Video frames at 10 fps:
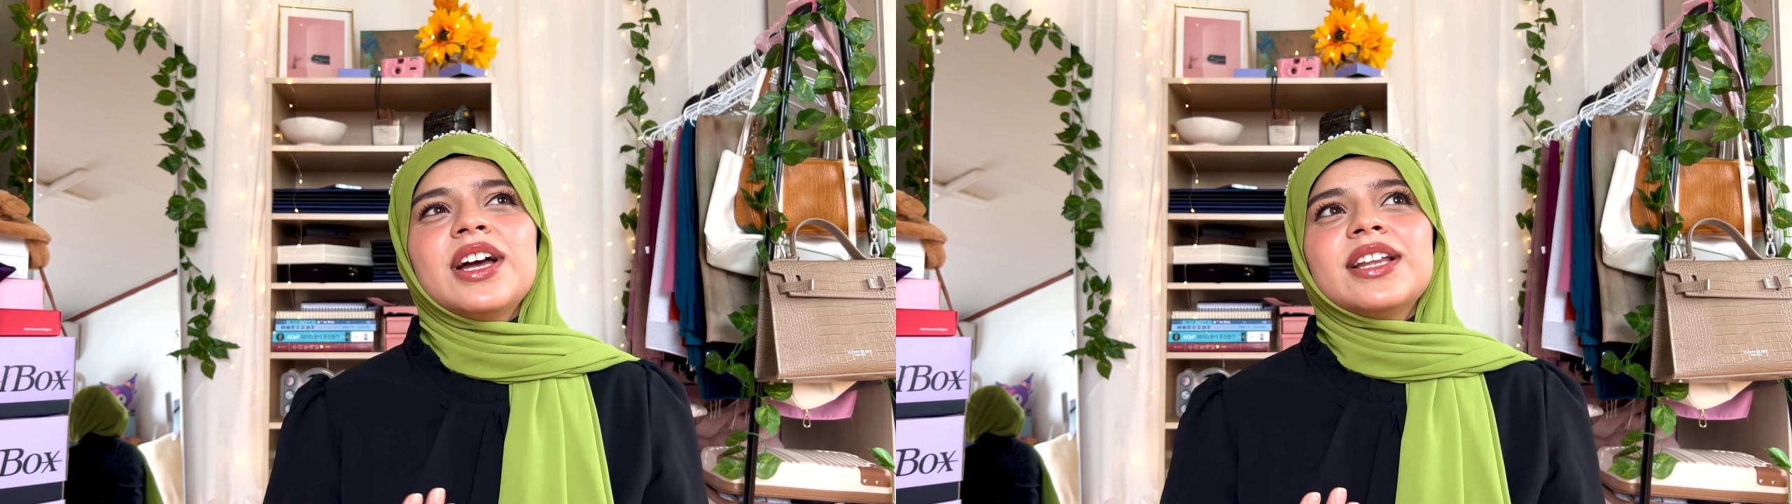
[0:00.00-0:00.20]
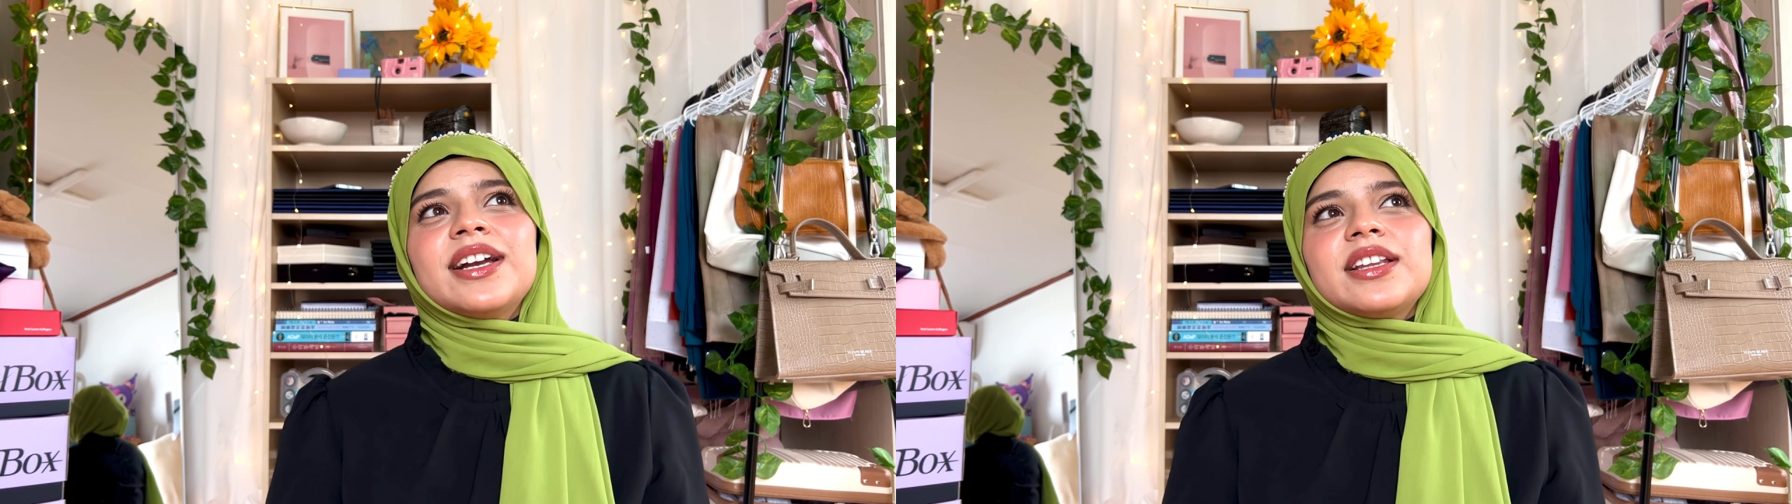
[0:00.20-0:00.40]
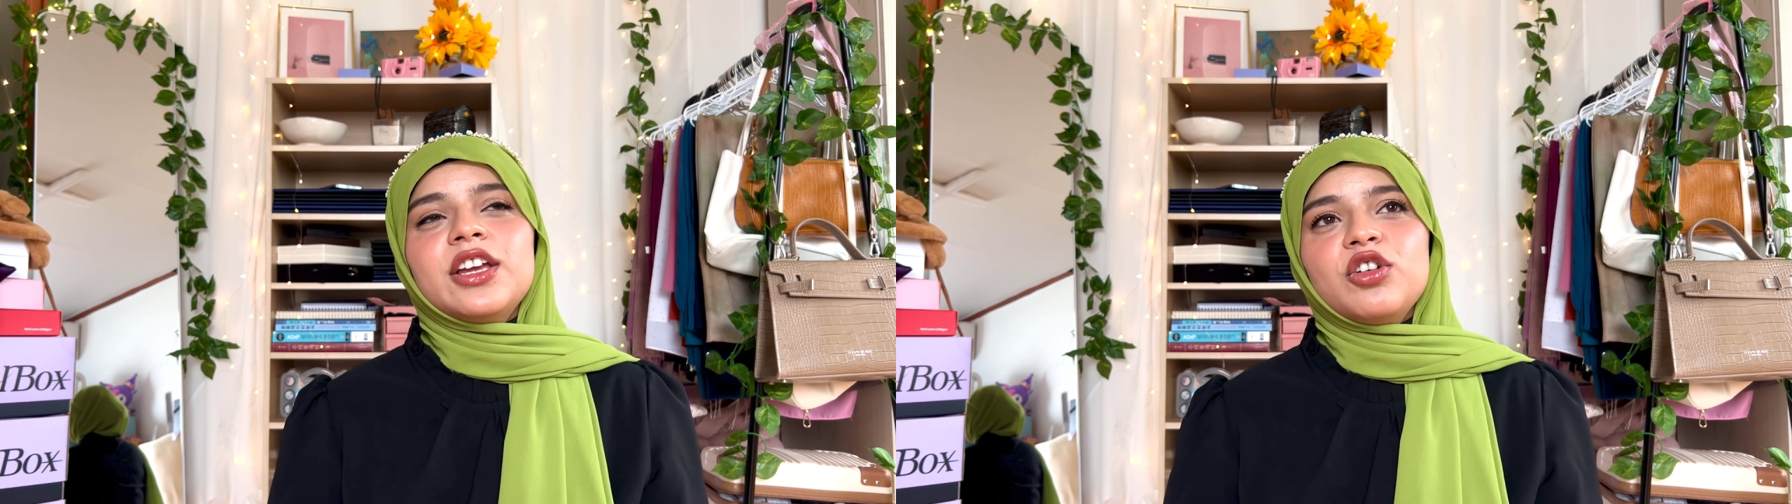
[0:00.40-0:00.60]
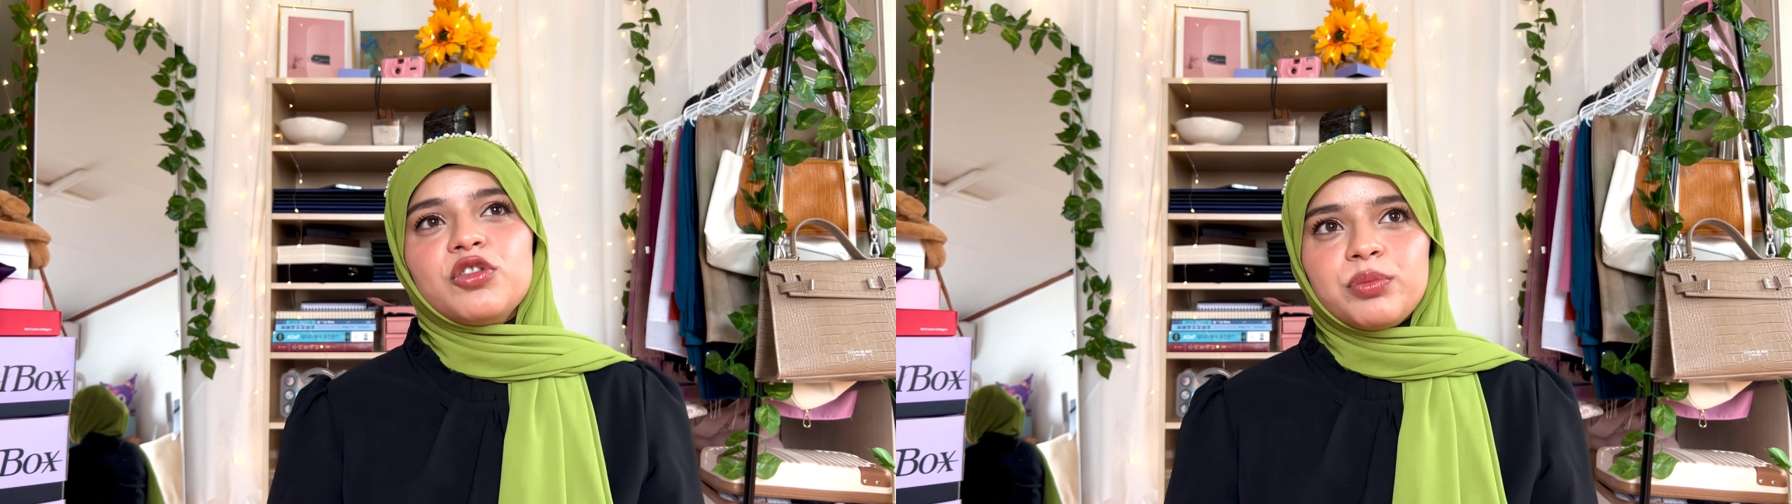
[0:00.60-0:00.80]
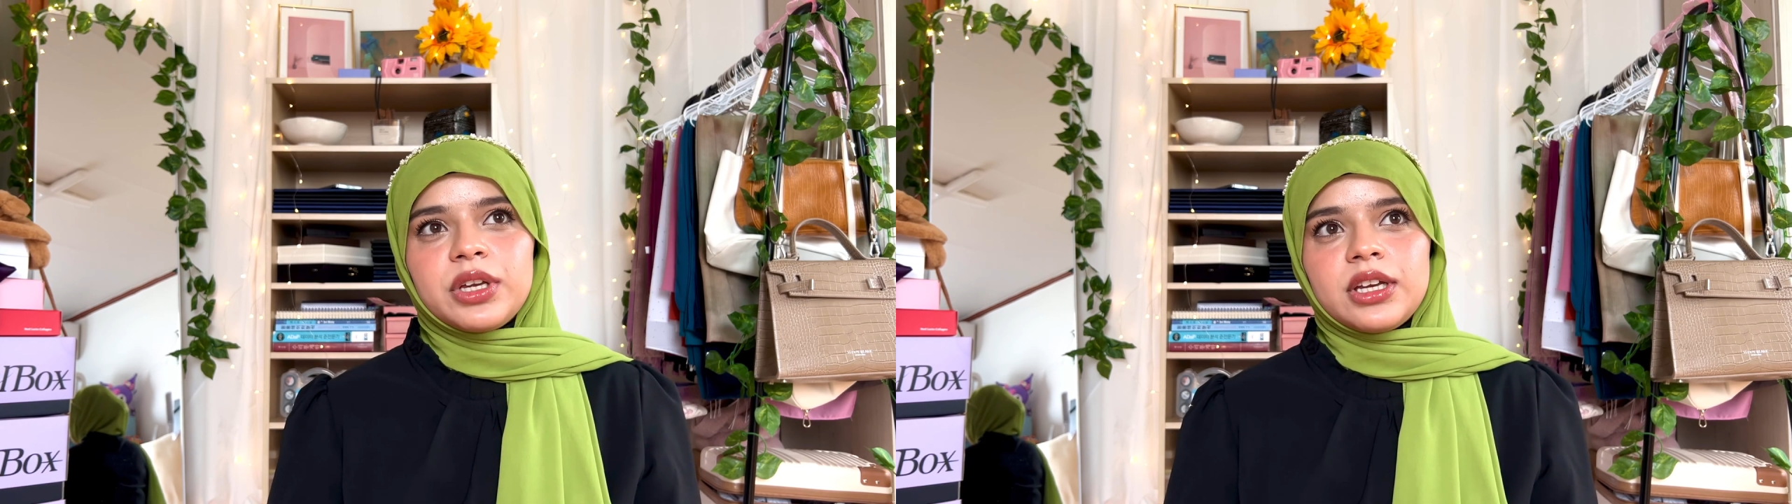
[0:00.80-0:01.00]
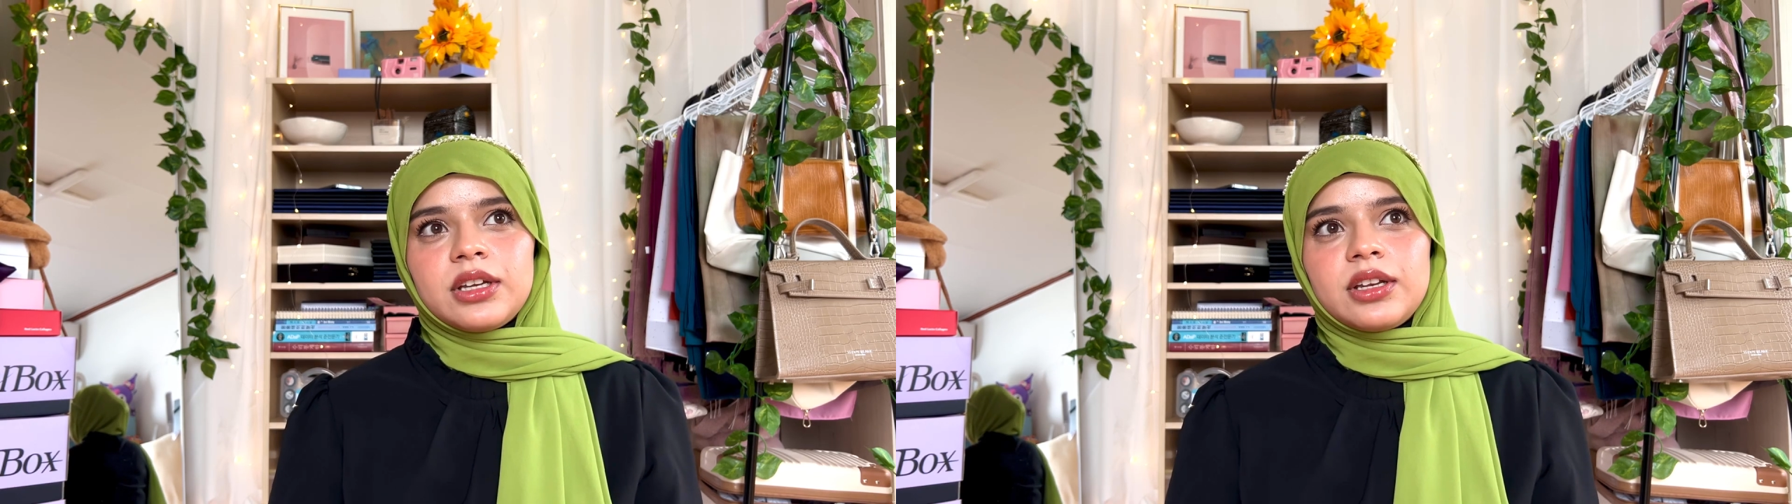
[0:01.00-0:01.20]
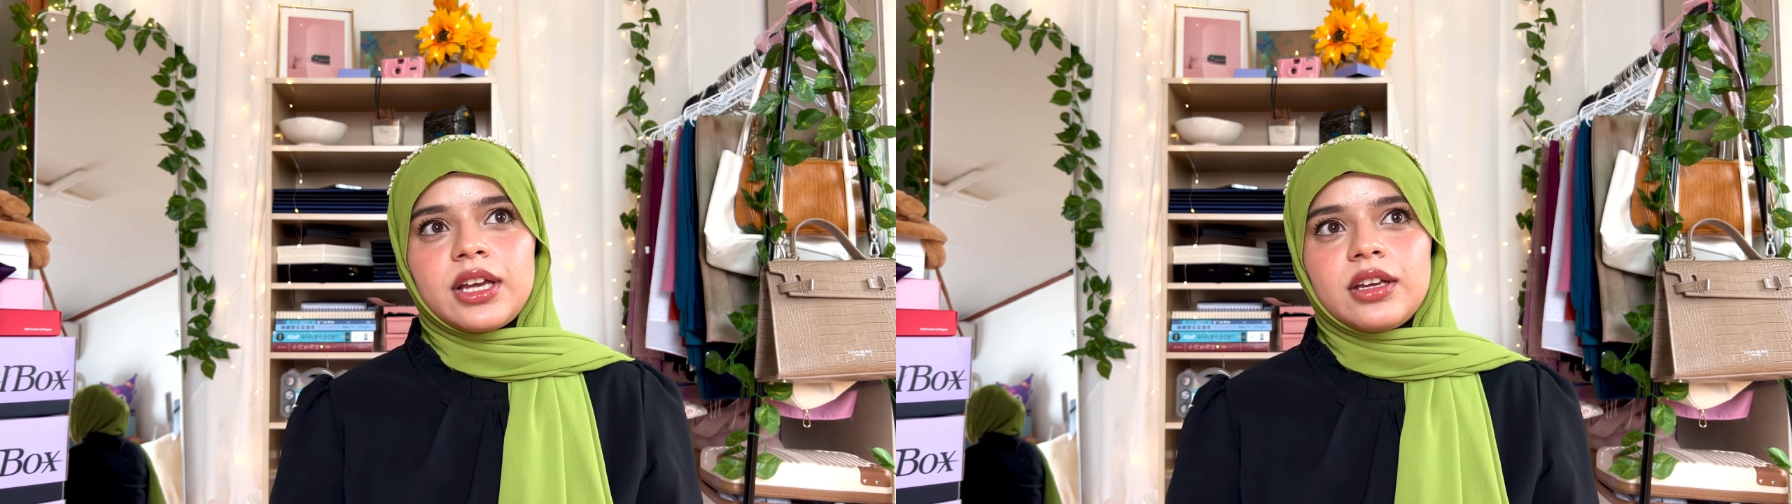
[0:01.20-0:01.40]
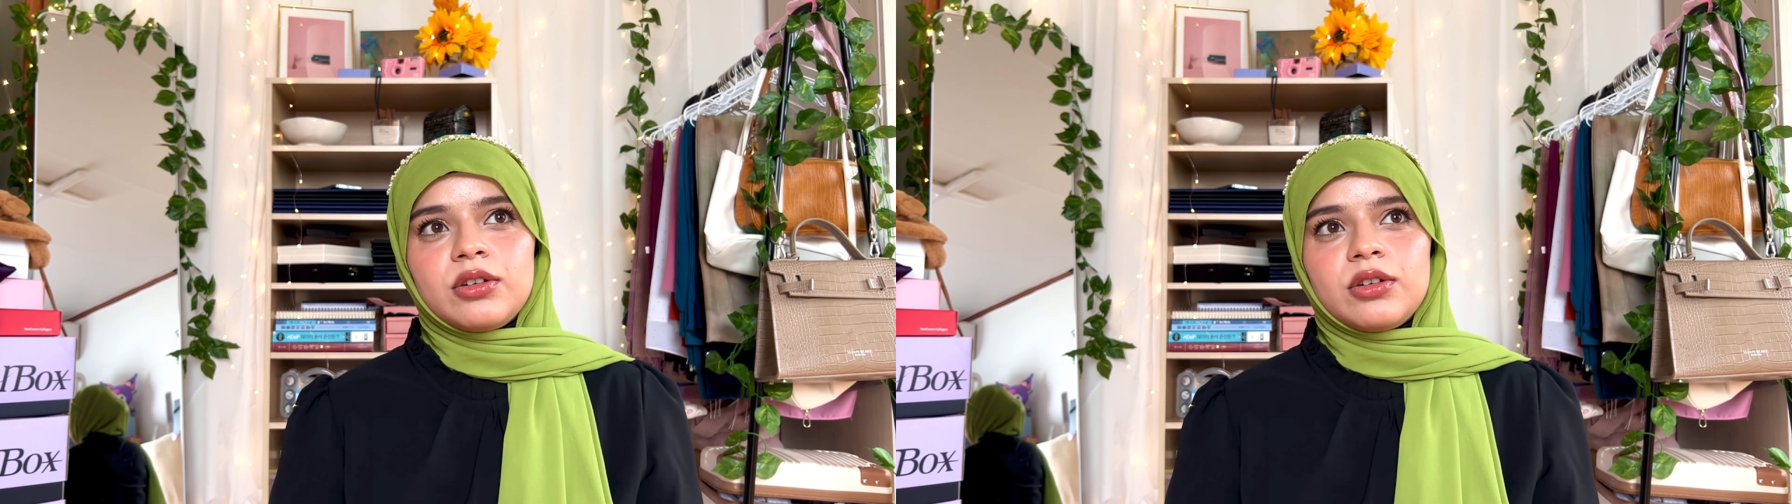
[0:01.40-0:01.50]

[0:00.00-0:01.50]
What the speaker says: that thing of me in like,